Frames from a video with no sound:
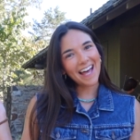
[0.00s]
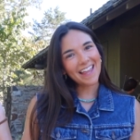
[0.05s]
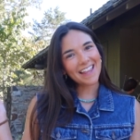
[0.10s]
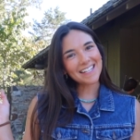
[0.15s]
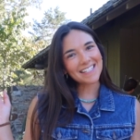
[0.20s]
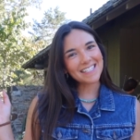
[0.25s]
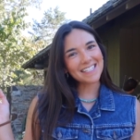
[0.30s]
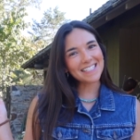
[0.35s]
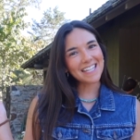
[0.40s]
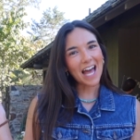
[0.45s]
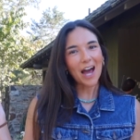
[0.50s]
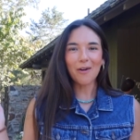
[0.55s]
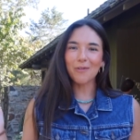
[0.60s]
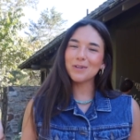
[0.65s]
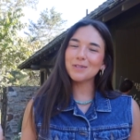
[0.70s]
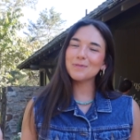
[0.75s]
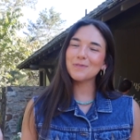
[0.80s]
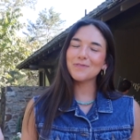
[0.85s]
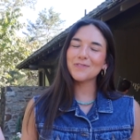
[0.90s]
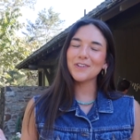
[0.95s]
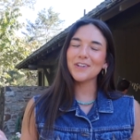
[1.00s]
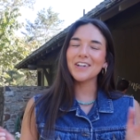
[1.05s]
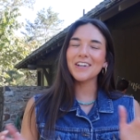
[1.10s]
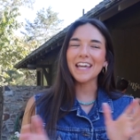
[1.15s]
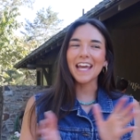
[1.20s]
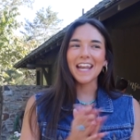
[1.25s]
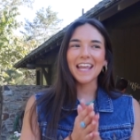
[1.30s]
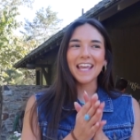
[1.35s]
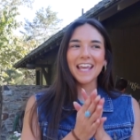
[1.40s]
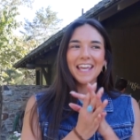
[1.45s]
this is hours before you're
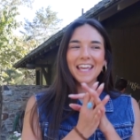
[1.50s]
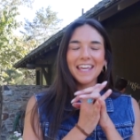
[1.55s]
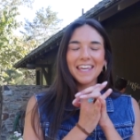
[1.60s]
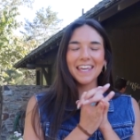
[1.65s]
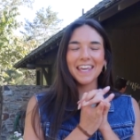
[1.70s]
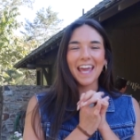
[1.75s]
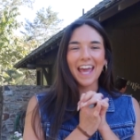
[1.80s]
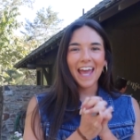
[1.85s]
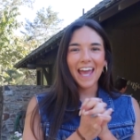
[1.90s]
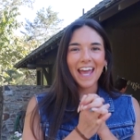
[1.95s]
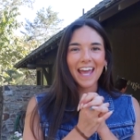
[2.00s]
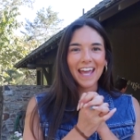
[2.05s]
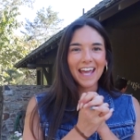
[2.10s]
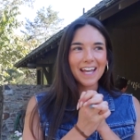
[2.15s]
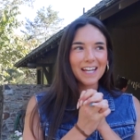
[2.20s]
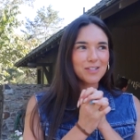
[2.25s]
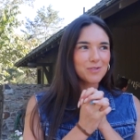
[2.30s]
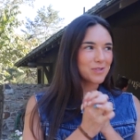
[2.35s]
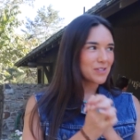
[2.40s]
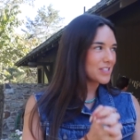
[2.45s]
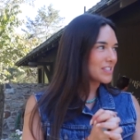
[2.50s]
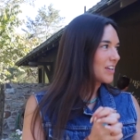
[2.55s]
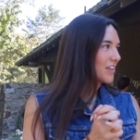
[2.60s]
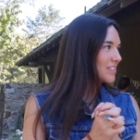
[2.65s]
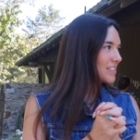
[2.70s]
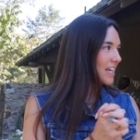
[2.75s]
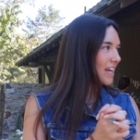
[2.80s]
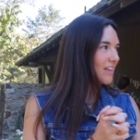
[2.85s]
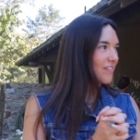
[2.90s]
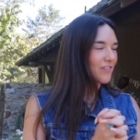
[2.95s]
getting engaged. We're so
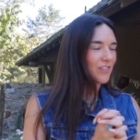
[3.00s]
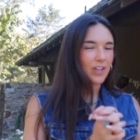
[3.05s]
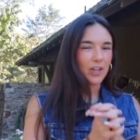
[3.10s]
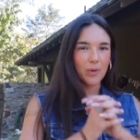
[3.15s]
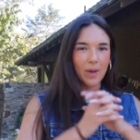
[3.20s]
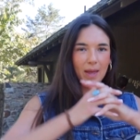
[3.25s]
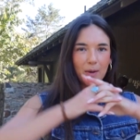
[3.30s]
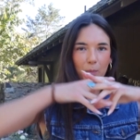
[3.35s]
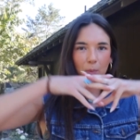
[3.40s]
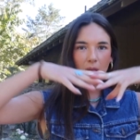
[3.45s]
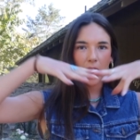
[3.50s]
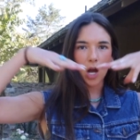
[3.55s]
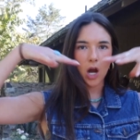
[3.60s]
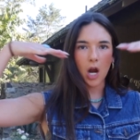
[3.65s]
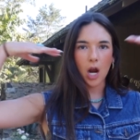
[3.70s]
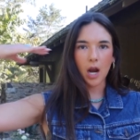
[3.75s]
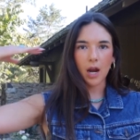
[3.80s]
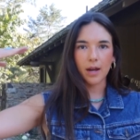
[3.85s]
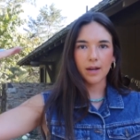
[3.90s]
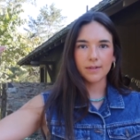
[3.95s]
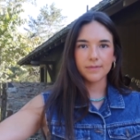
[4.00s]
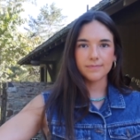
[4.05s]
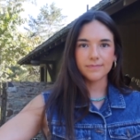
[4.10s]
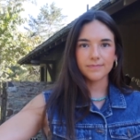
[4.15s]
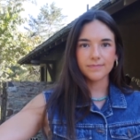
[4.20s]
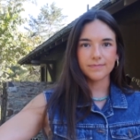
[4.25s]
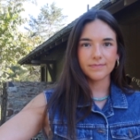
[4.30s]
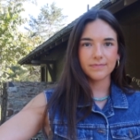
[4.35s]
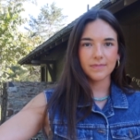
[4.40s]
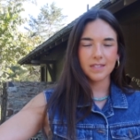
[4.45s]
excited for you and we are
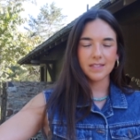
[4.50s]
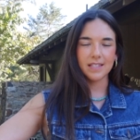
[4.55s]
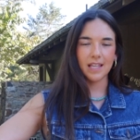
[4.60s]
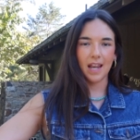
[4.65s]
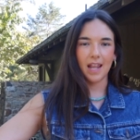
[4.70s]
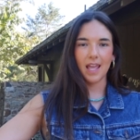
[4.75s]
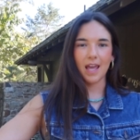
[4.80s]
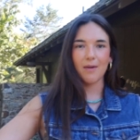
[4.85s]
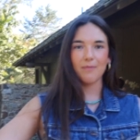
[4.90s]
setting